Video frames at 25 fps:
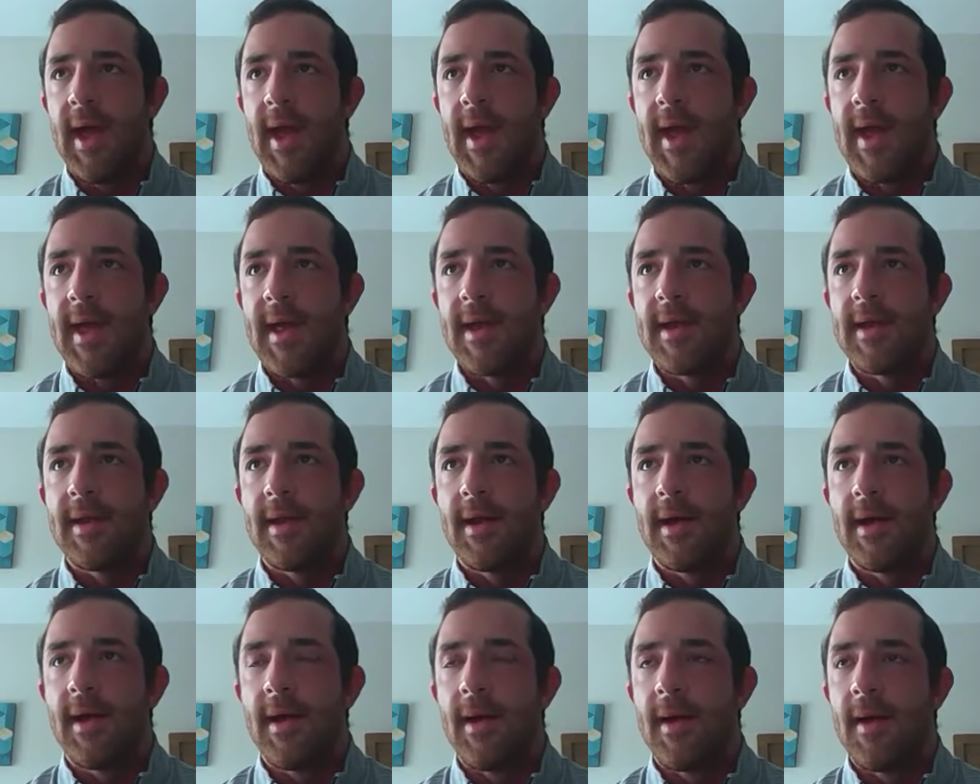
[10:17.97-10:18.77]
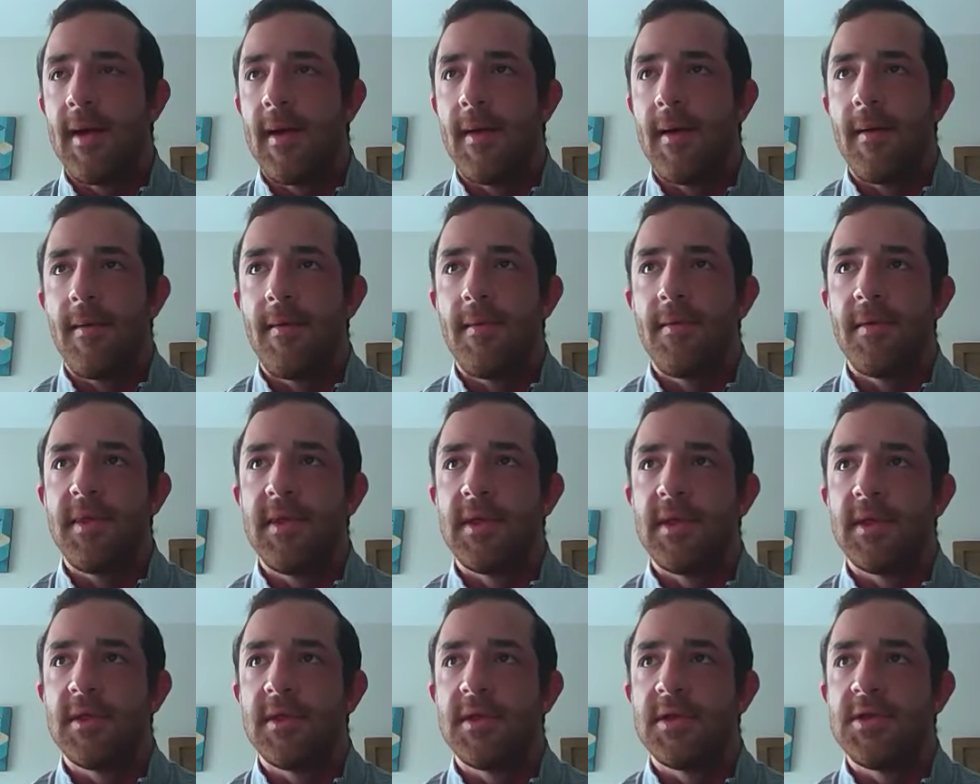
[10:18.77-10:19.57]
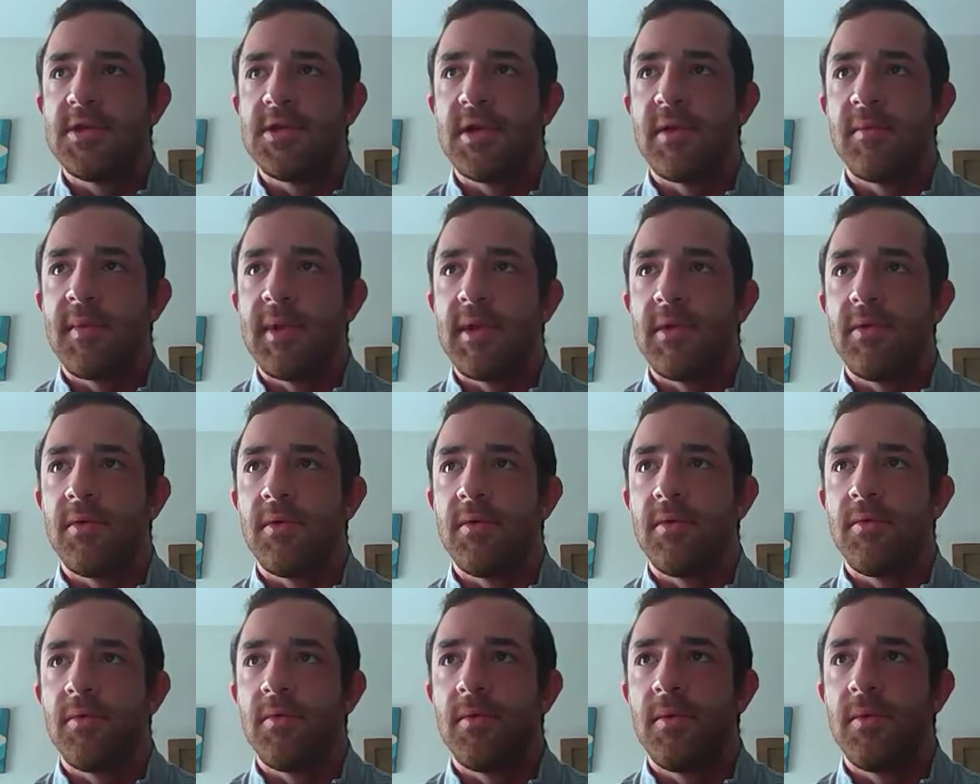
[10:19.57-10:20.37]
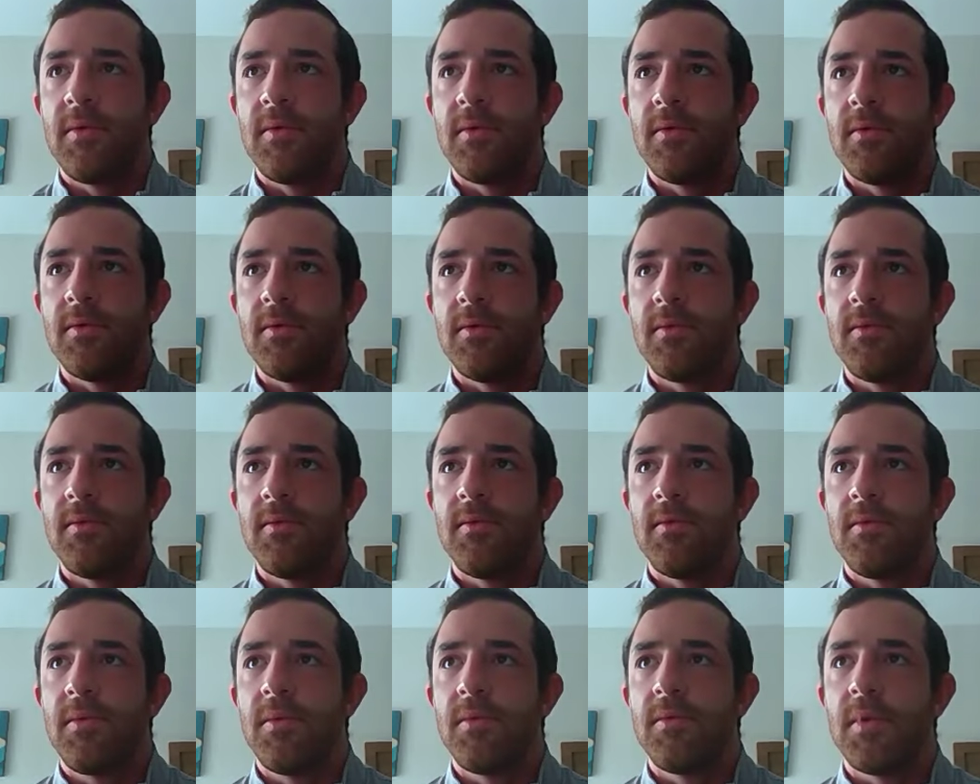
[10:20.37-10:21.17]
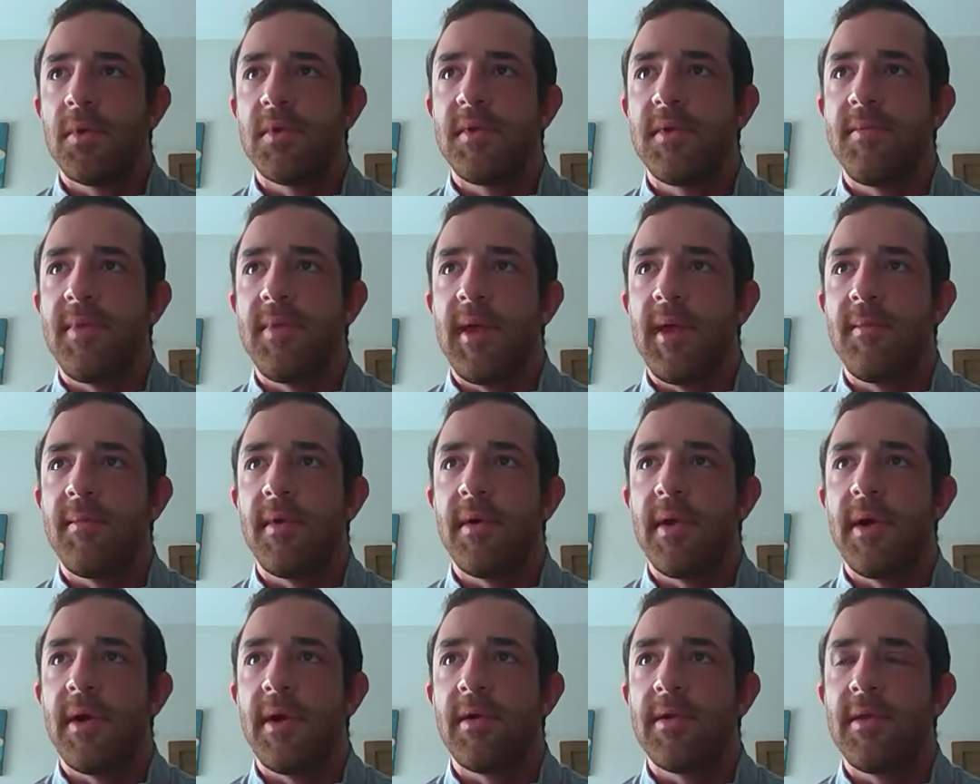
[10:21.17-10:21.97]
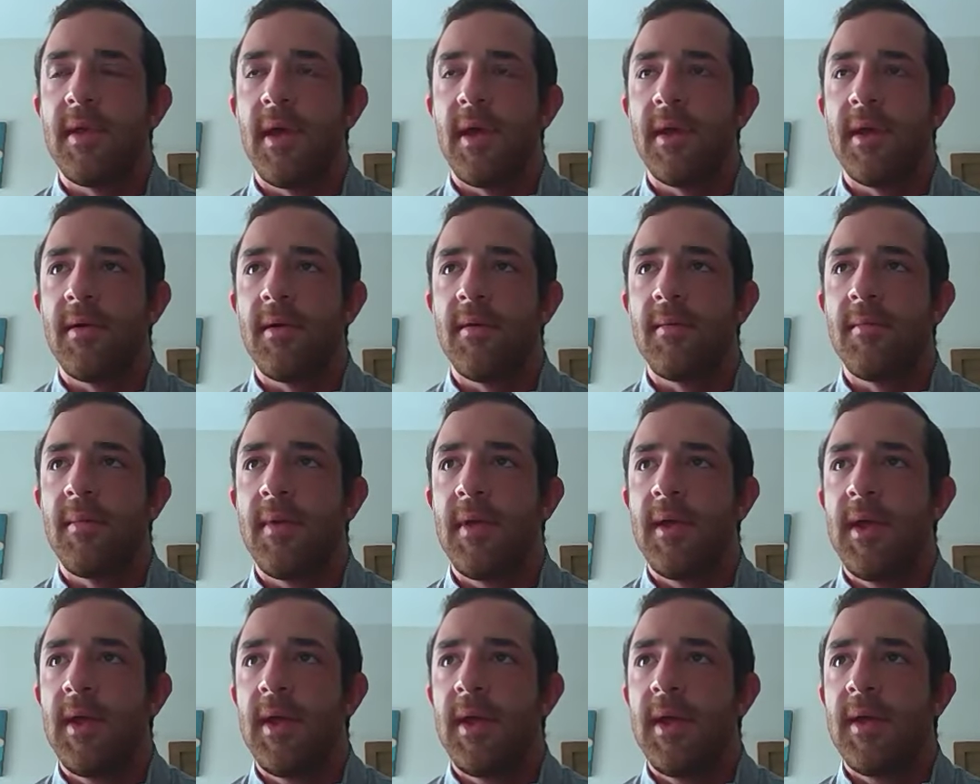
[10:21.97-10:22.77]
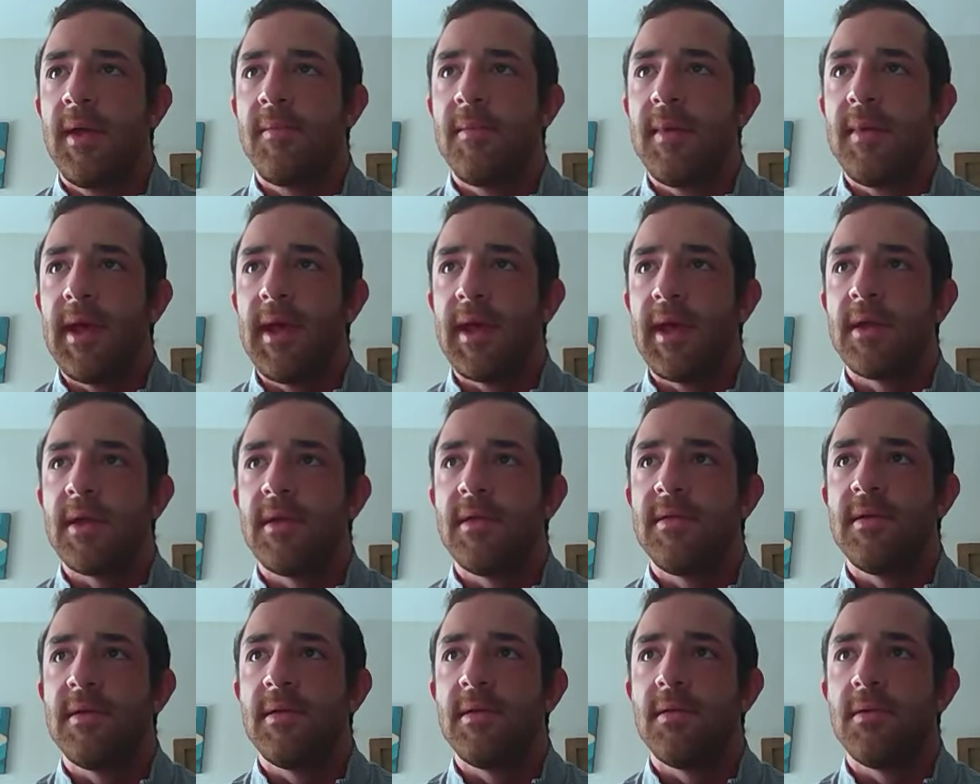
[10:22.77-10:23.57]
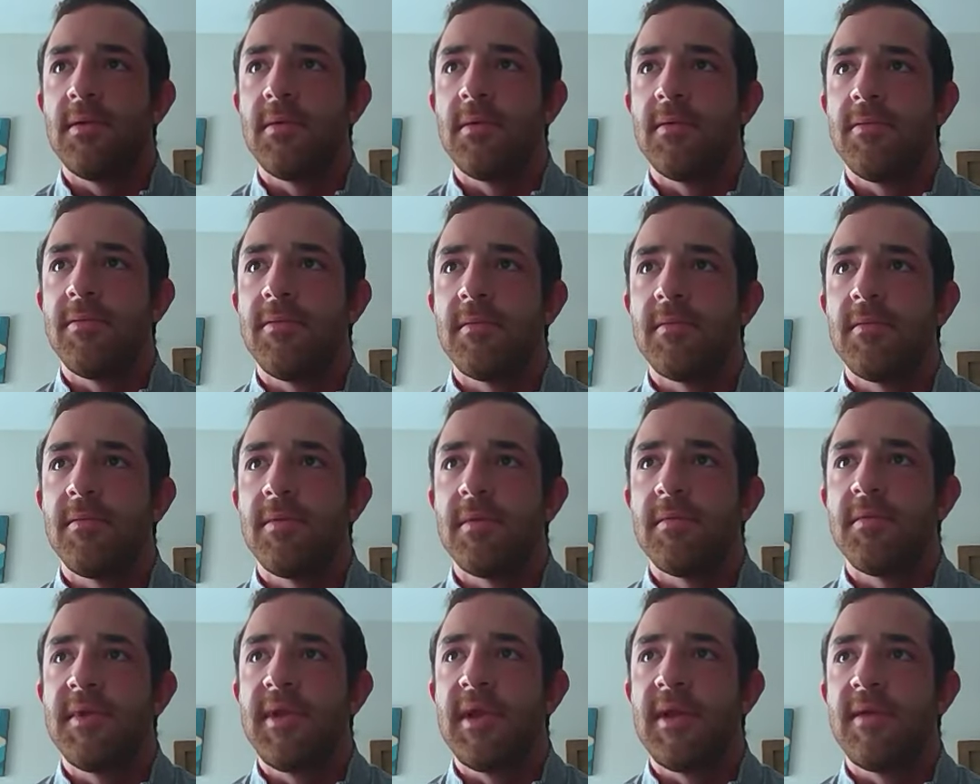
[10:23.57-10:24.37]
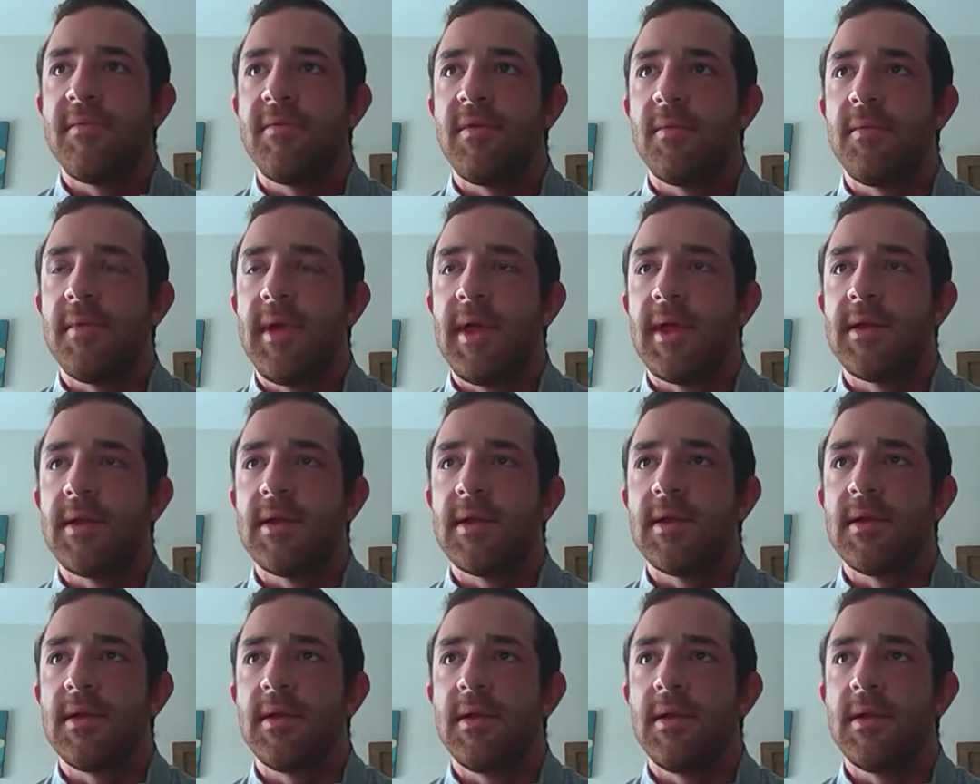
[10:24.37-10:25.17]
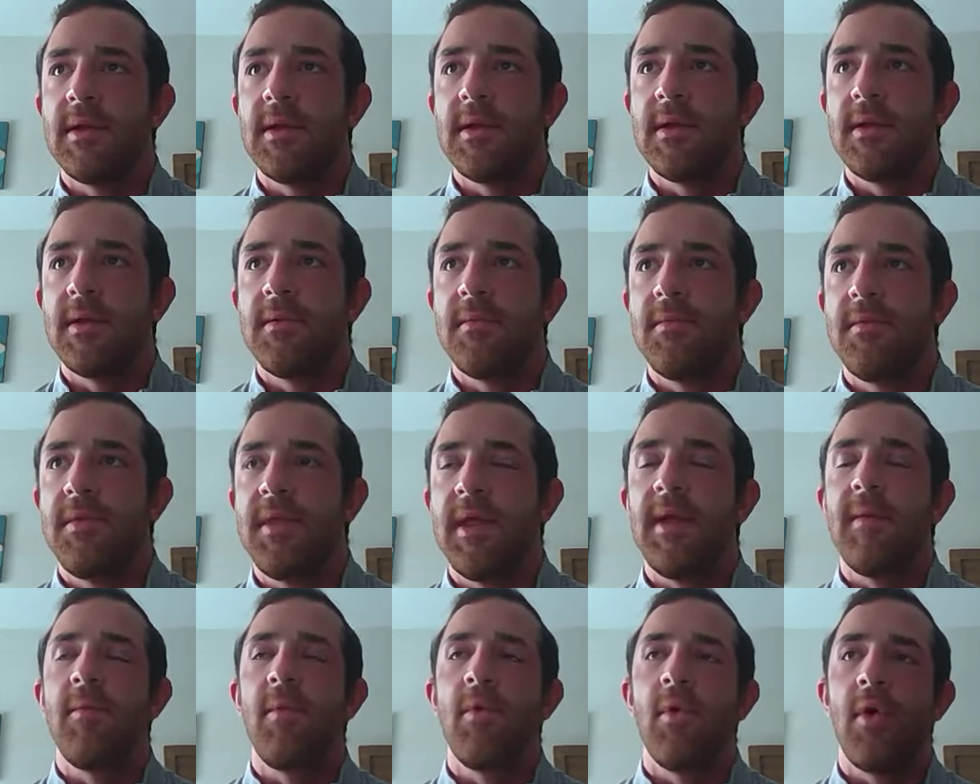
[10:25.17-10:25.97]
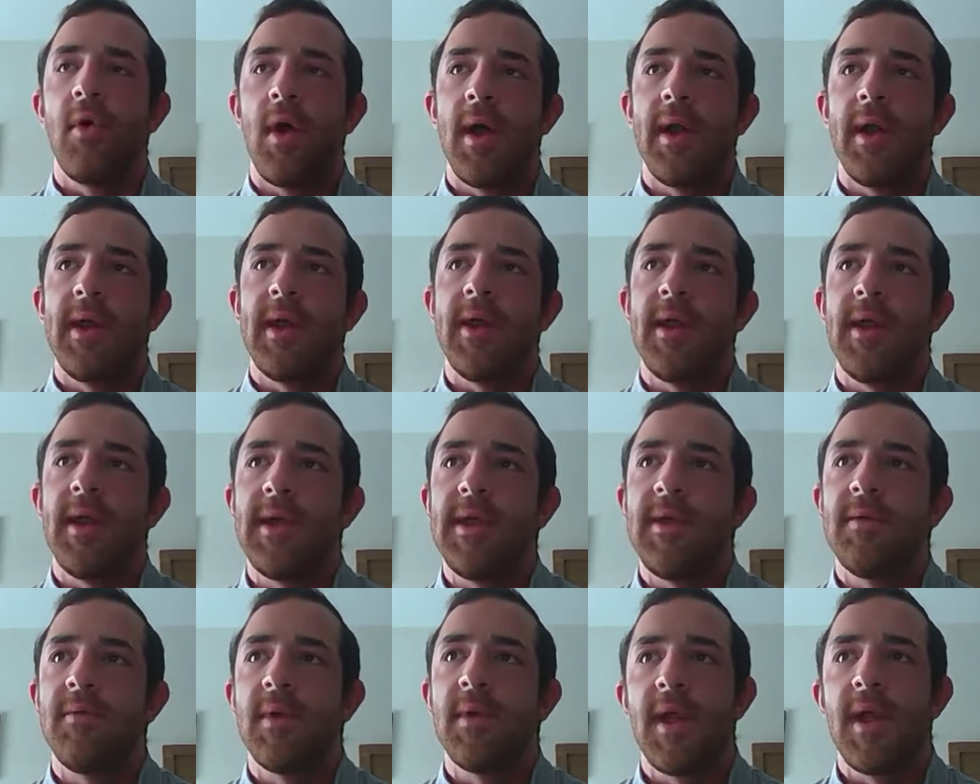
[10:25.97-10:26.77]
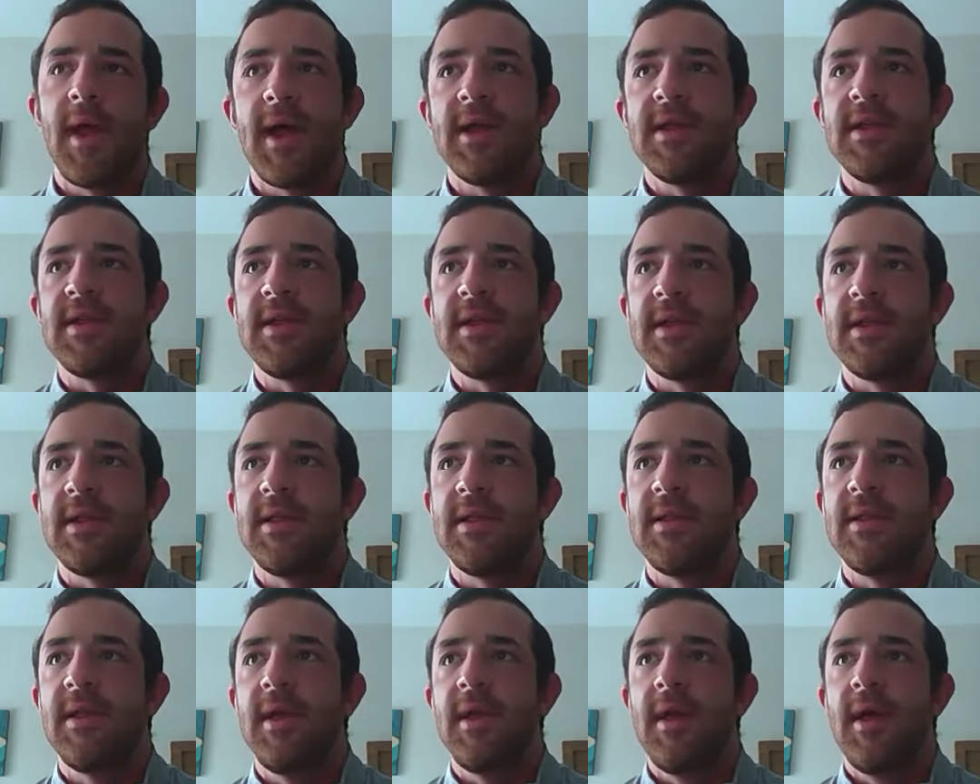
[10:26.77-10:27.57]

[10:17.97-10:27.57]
And the gentleman who wrote the paper, Eric Dunham, from Stanford began to think more on it, and he realized that